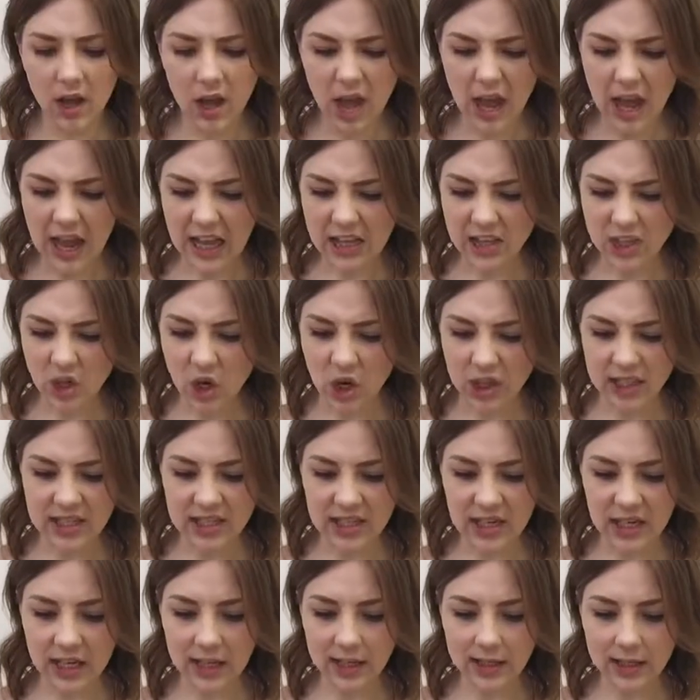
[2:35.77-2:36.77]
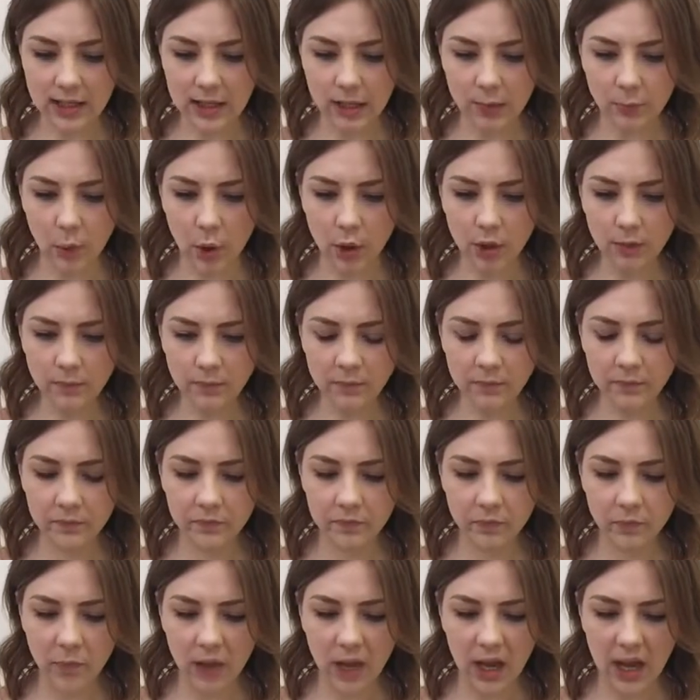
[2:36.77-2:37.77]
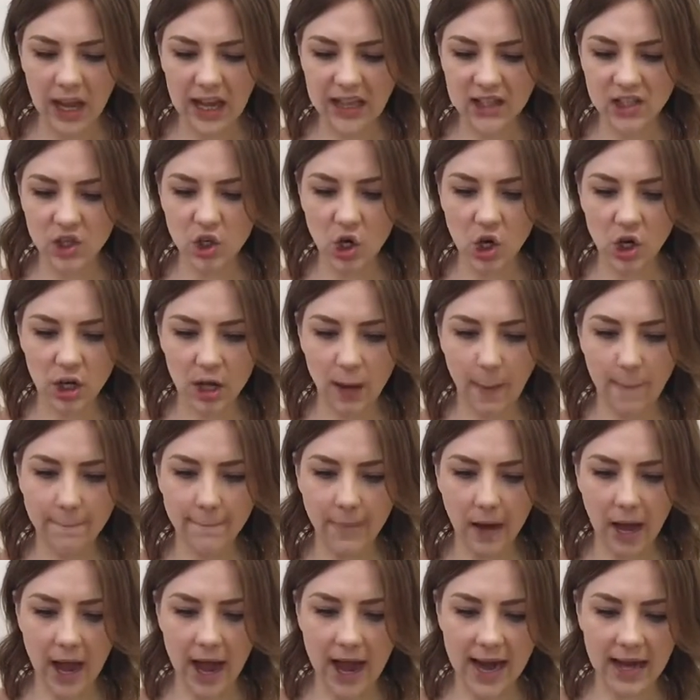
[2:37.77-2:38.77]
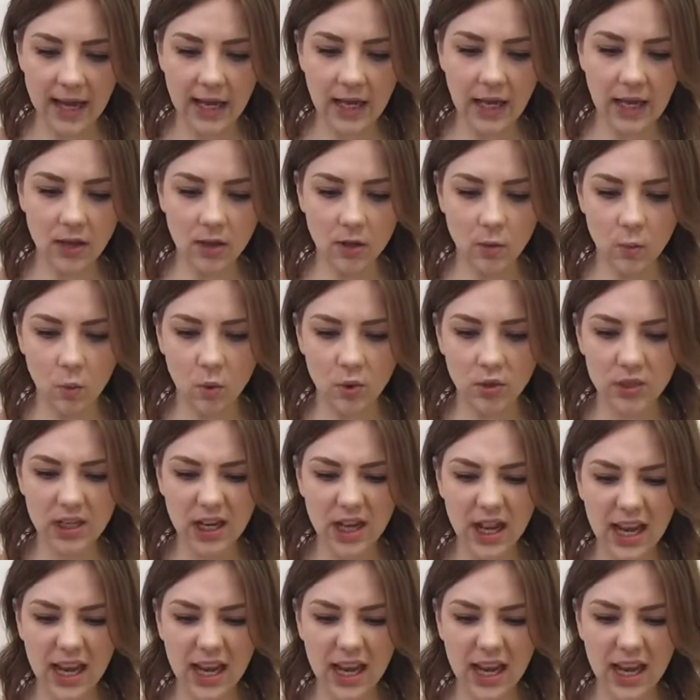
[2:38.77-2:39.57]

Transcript: It's not sinking to the bottom. It's not combining in the water.